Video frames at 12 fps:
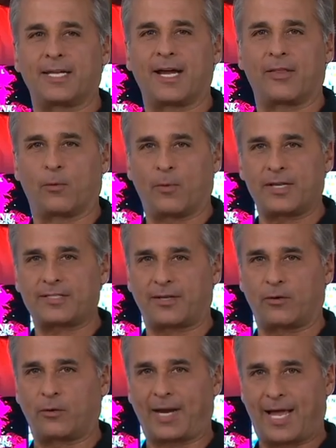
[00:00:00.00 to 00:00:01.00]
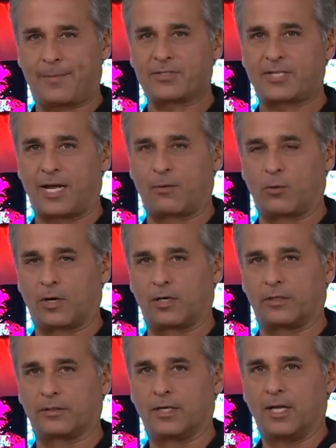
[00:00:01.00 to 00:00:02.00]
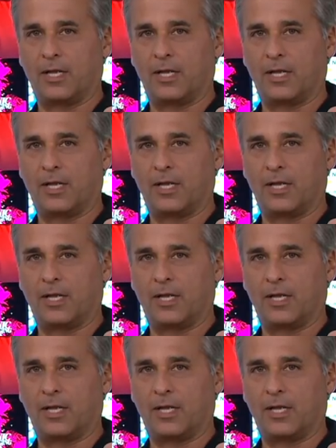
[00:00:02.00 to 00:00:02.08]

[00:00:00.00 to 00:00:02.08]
together? When is that whole Amazon world?